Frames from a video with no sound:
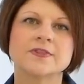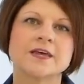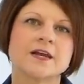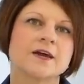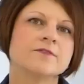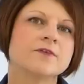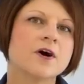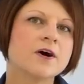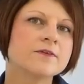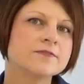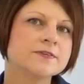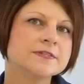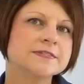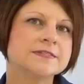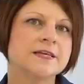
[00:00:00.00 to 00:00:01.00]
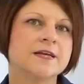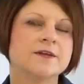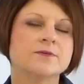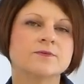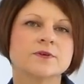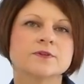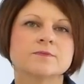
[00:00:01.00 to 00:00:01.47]
that I've often
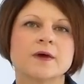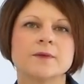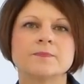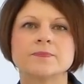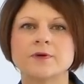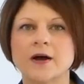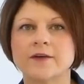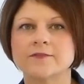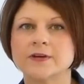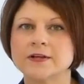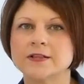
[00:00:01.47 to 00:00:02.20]
seen with my private